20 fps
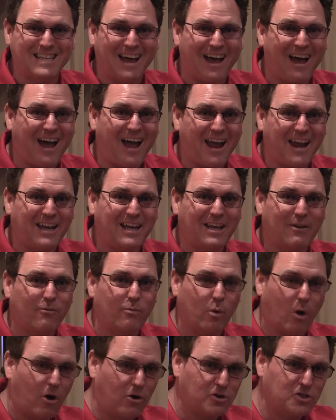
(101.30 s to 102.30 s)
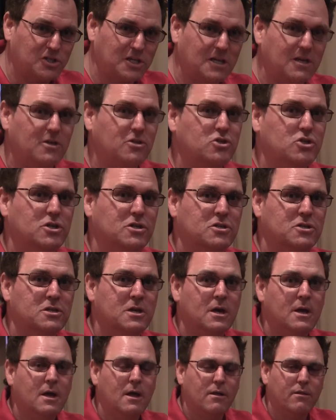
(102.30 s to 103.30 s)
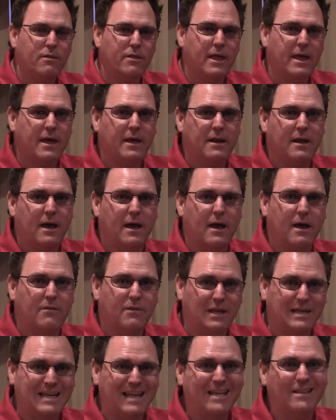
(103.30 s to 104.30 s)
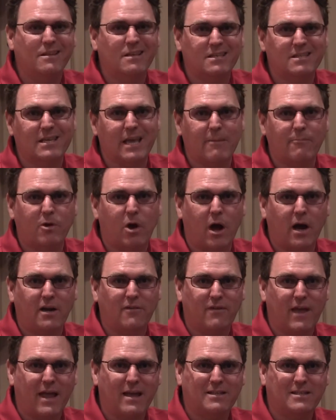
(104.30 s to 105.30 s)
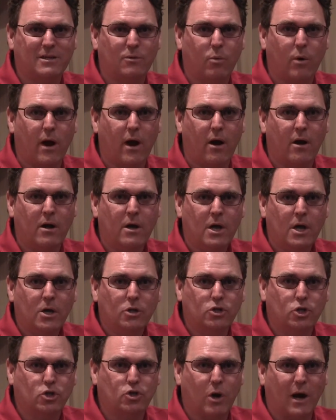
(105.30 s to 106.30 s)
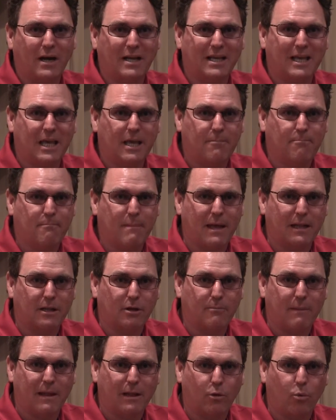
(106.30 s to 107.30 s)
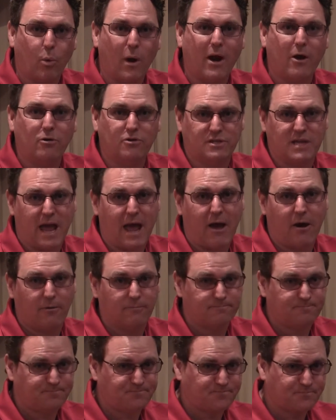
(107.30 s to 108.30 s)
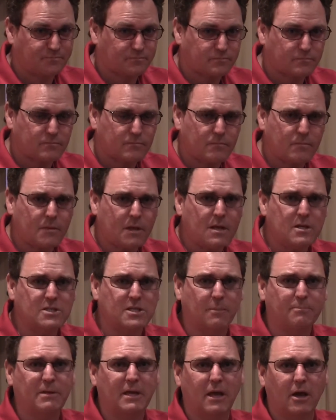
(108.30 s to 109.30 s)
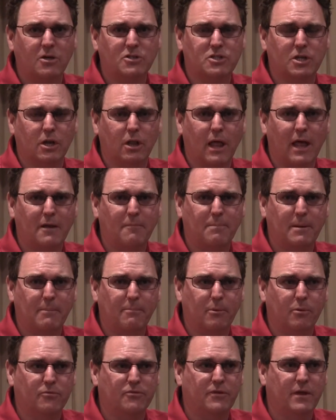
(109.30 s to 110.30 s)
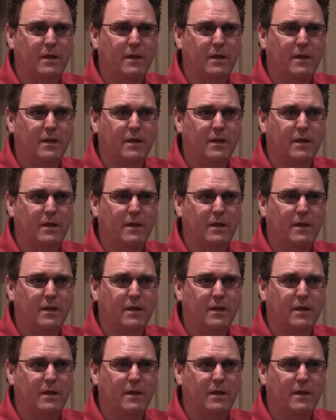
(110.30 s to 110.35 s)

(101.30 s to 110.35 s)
tiny RC engines that they need the same kind of anti-wear to try to keep metal-to-metal wear down. Something else that a lot of people